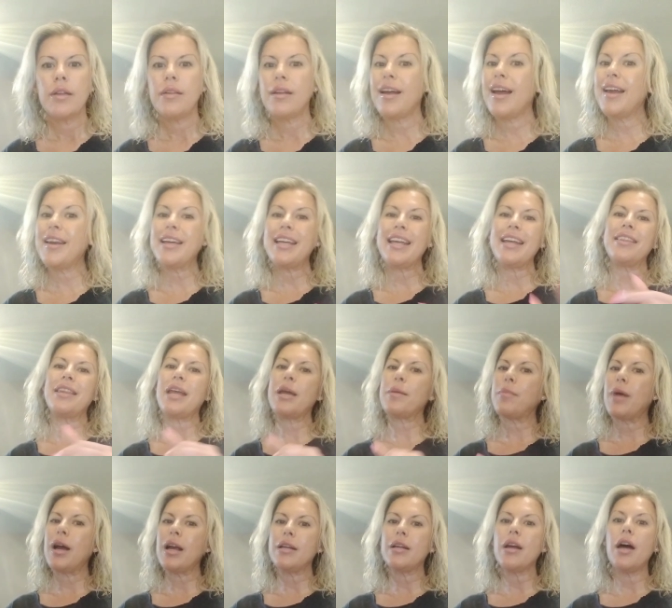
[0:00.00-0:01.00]
And again, they
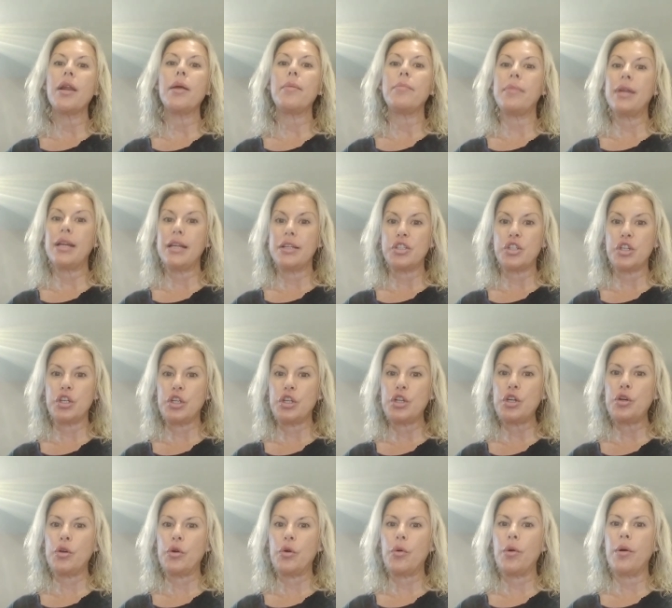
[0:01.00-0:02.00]
might not admit it to
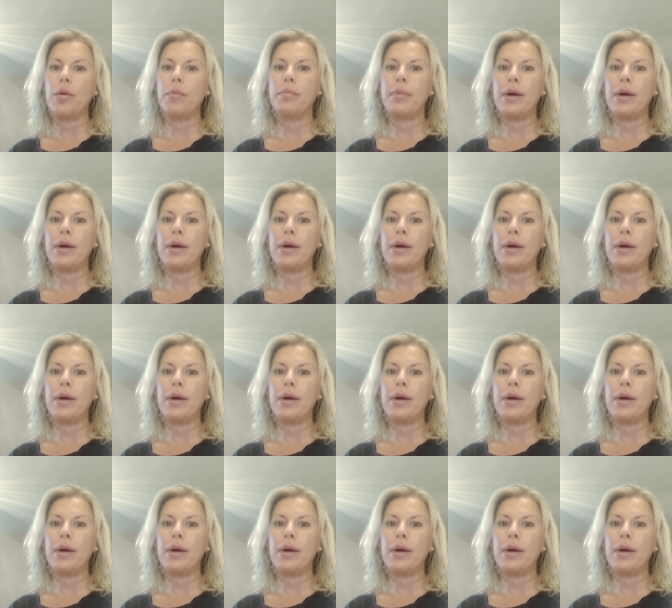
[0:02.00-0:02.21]
you,